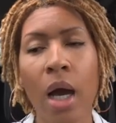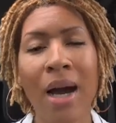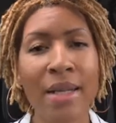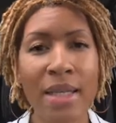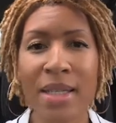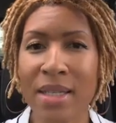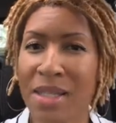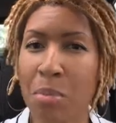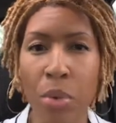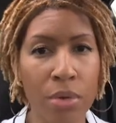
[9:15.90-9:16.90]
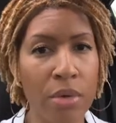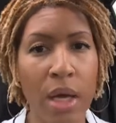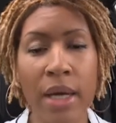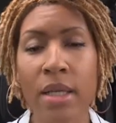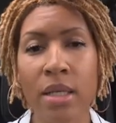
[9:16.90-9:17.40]
Honey is
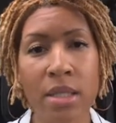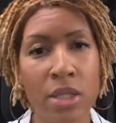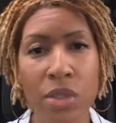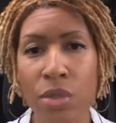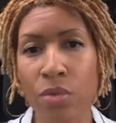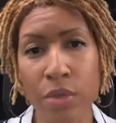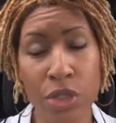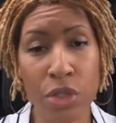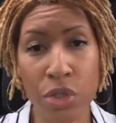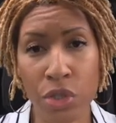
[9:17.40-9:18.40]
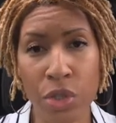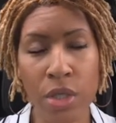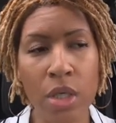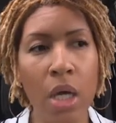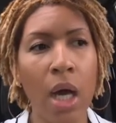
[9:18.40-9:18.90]
borderline because it's still rich in sugar.